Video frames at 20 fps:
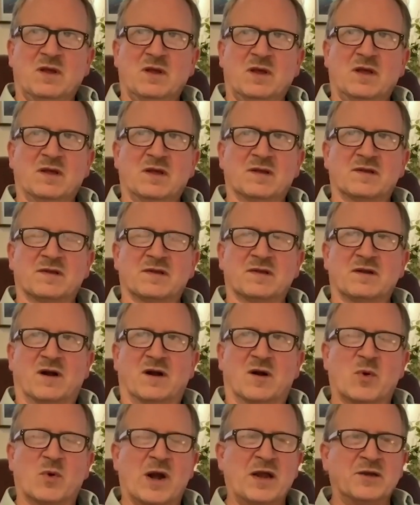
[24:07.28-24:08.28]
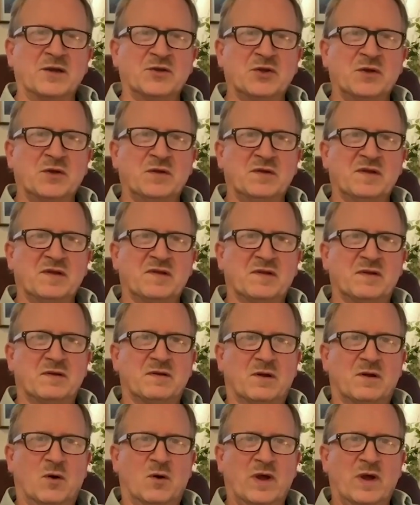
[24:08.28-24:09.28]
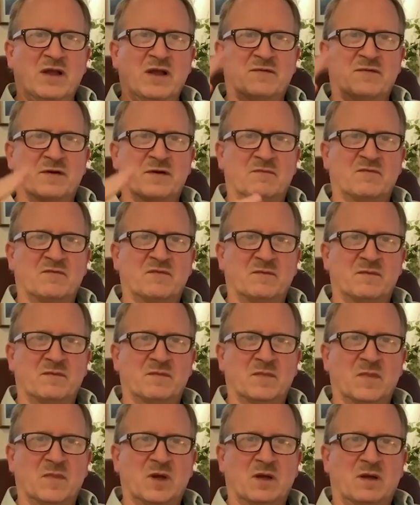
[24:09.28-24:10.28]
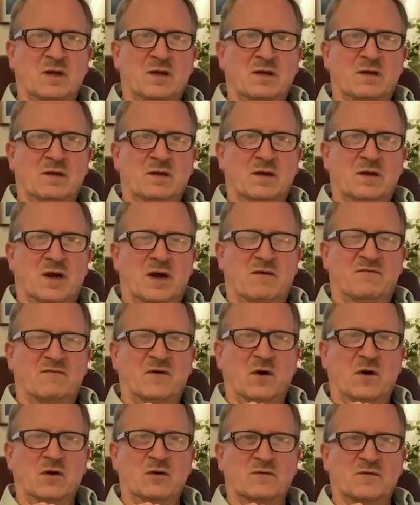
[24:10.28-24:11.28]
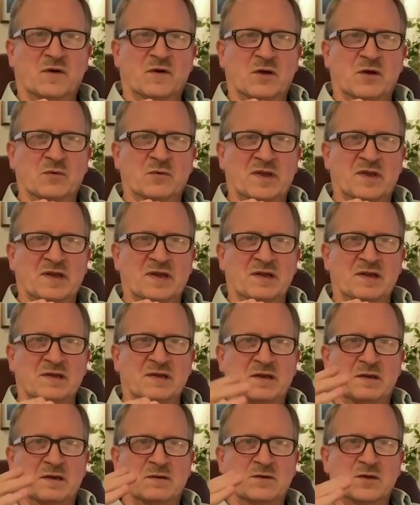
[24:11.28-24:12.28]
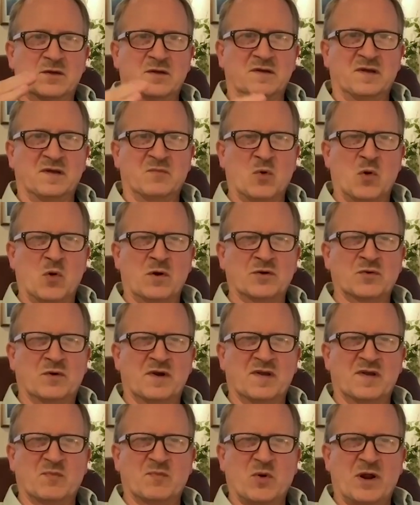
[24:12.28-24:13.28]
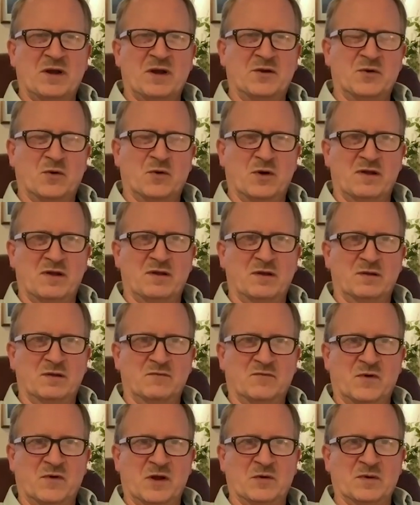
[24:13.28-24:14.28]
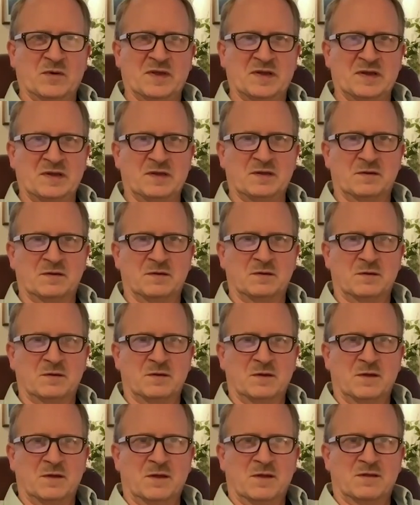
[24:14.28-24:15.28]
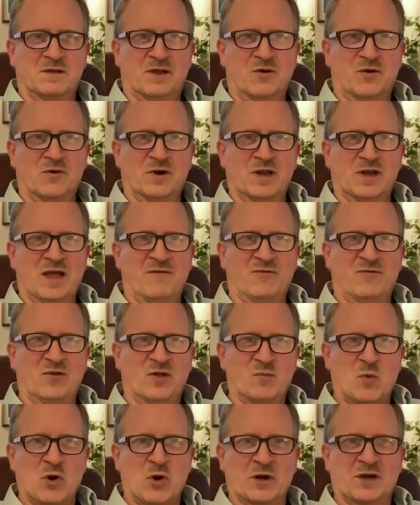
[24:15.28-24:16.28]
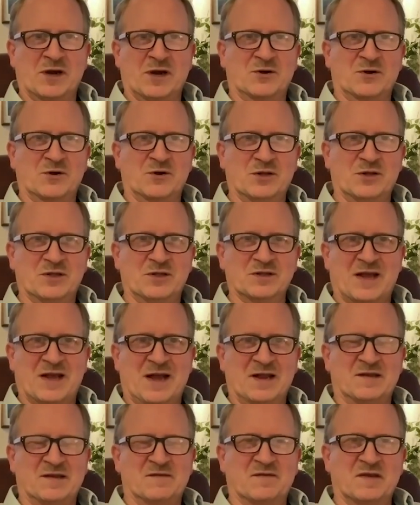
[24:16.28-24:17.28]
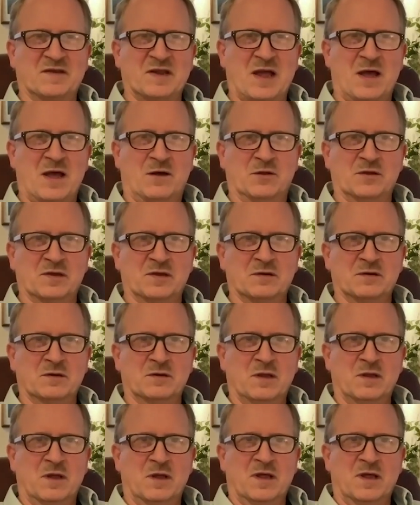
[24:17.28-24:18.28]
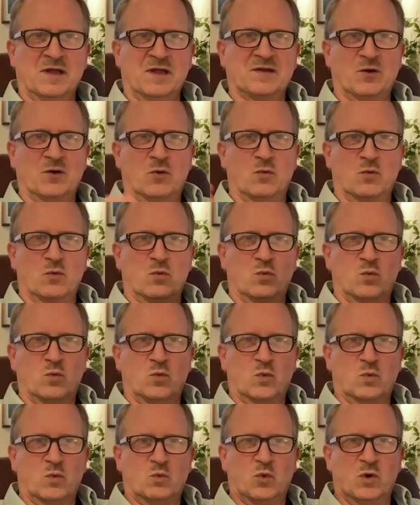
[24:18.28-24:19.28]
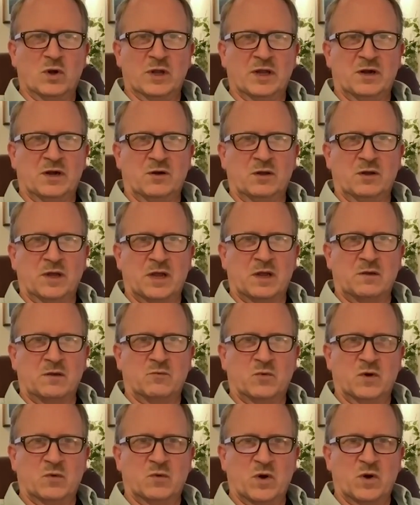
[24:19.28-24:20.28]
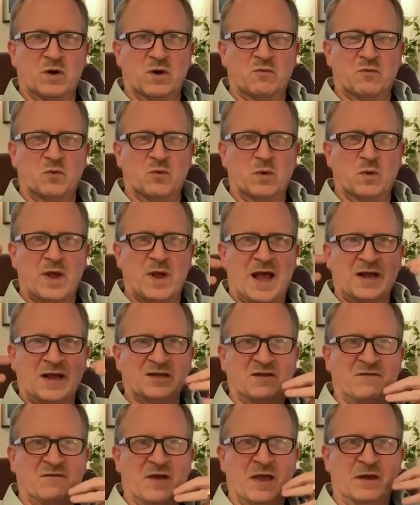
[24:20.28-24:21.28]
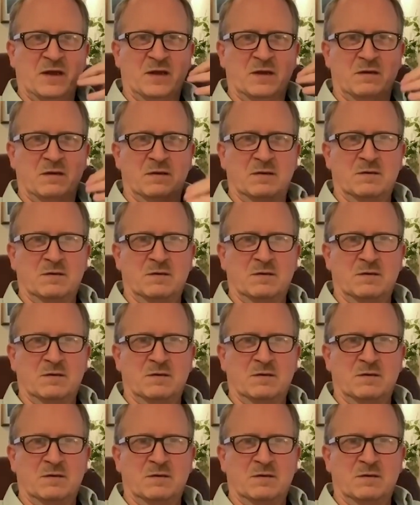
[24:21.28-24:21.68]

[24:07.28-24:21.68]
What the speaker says: is our brain tunes away from vocal frequencies and tunes more towards predatory frequencies, lower level, more guttural kinds of sounds. So we're literally, when we're activated